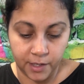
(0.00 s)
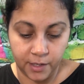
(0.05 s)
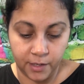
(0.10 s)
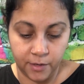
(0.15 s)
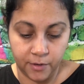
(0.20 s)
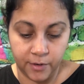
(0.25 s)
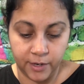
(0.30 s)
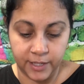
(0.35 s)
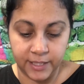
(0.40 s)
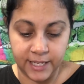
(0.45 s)

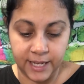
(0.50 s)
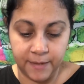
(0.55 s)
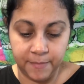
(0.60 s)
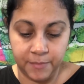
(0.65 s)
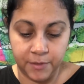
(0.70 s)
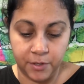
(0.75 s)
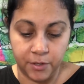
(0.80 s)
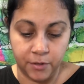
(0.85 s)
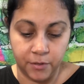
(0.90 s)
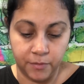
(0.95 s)
or
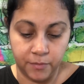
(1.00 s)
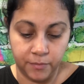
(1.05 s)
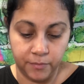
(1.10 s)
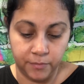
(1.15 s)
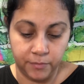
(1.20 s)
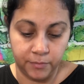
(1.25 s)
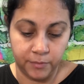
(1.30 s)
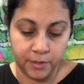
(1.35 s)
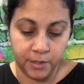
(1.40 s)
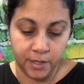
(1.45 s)
attempt to
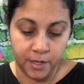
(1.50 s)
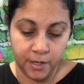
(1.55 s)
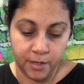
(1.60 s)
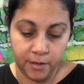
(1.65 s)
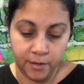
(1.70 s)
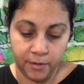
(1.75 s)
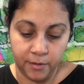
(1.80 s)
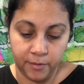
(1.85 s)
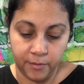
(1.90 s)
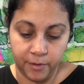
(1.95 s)

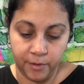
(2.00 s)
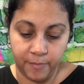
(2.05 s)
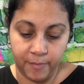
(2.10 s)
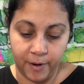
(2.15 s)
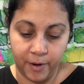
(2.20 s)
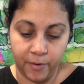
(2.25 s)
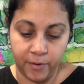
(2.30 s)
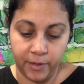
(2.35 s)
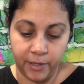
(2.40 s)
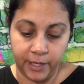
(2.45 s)
with my
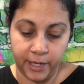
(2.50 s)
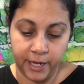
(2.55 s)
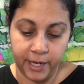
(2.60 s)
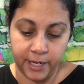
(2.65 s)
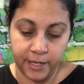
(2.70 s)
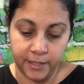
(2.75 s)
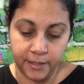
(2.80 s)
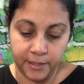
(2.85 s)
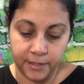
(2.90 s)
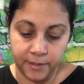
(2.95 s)
oily
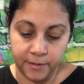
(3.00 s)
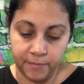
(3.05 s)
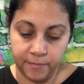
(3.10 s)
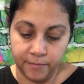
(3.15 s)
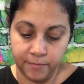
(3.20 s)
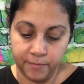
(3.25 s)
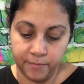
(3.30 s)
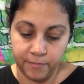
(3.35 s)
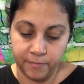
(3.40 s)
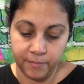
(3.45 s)
hands.
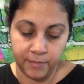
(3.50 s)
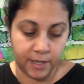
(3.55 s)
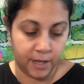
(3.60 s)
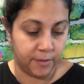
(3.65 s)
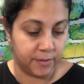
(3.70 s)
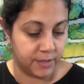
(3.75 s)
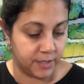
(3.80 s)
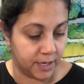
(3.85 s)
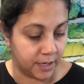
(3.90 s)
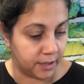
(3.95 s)
That
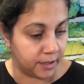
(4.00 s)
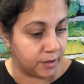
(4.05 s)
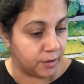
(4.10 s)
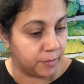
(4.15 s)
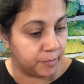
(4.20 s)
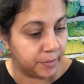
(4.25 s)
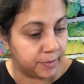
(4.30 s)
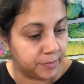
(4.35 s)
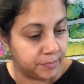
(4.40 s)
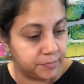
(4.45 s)
one's not gonna
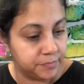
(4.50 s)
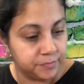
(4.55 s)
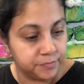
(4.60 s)
open.